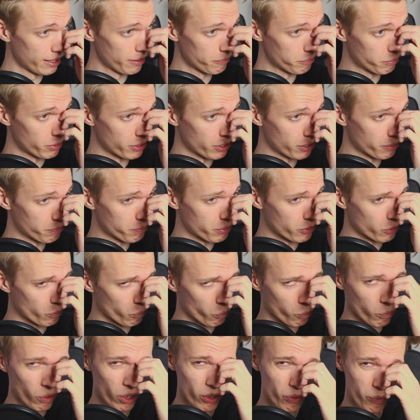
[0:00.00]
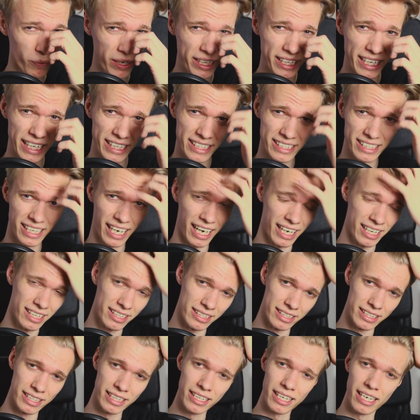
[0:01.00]
But what way
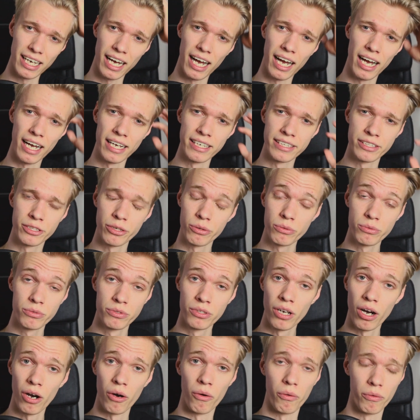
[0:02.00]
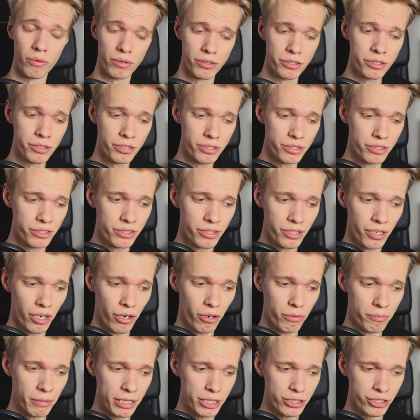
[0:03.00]
exactly? I don't know.
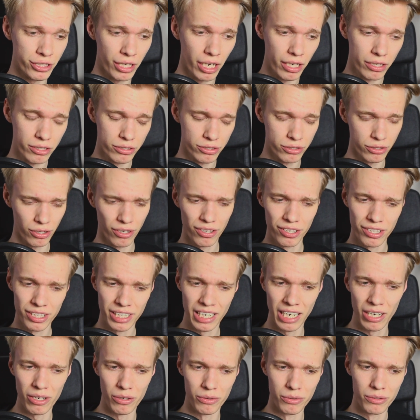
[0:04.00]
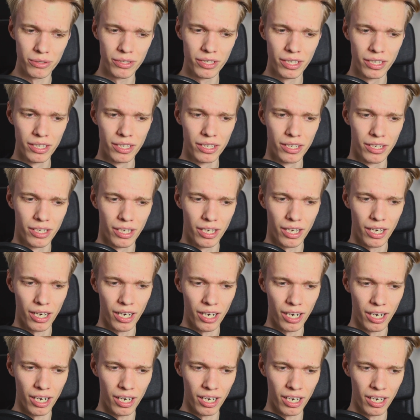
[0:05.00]
My channel started out.
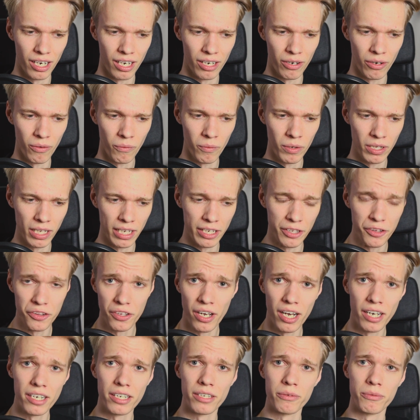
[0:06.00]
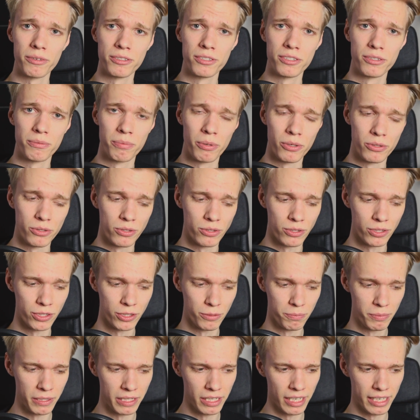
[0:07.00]
Well, I thought it was supposed to just
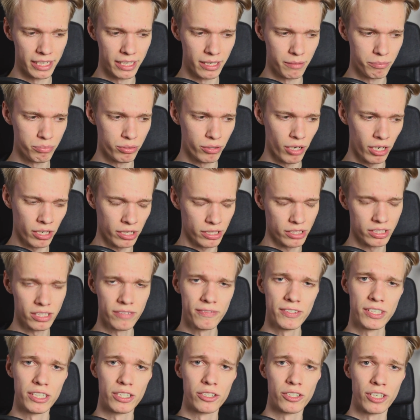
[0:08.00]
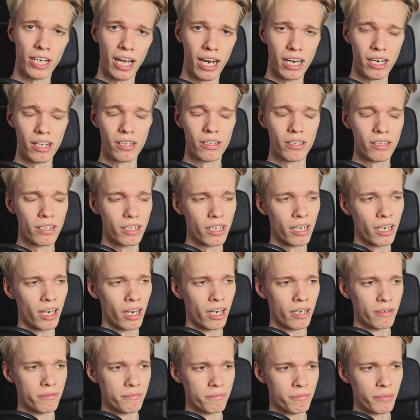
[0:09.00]
be like a productivity channel.
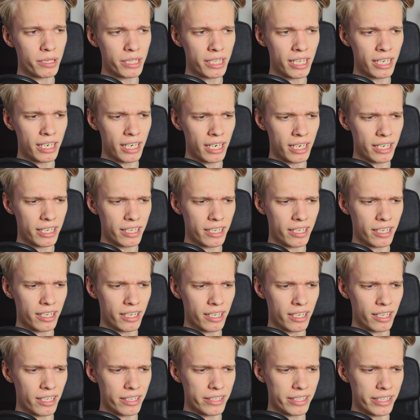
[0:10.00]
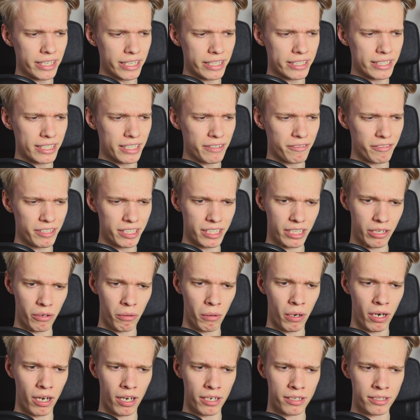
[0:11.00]
But then I did a video
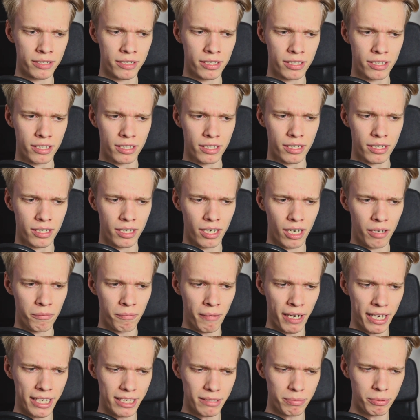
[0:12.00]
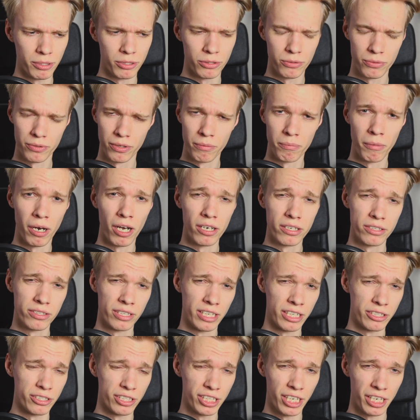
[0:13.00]
on my experience with the modern
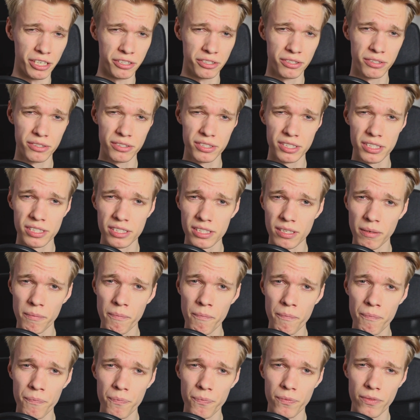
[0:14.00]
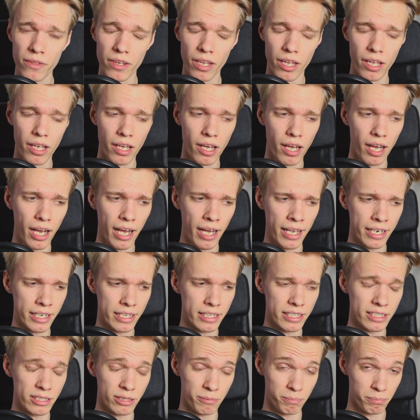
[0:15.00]
educational system, and I
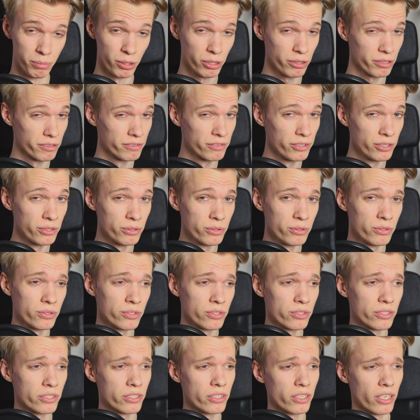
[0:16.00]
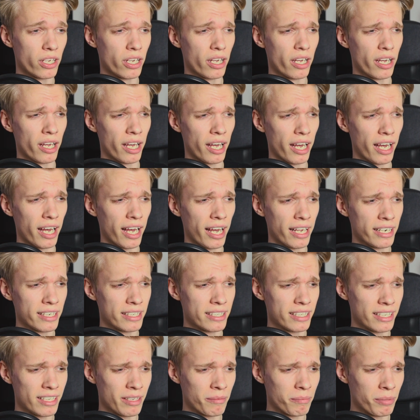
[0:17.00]
did some book reviews, and I
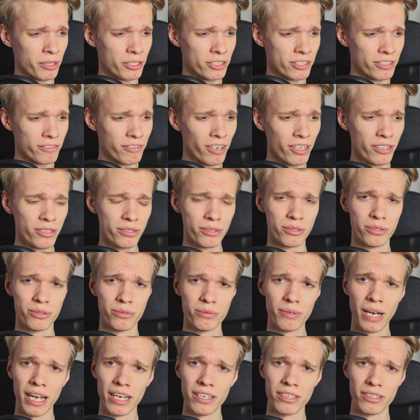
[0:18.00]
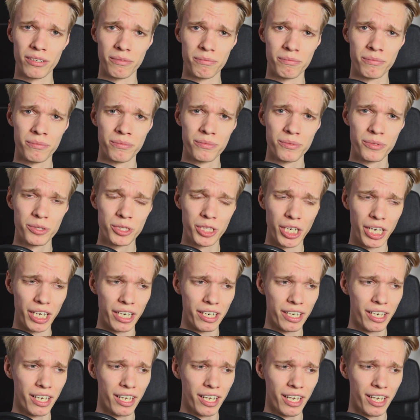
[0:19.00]
did a bunch of other random shit.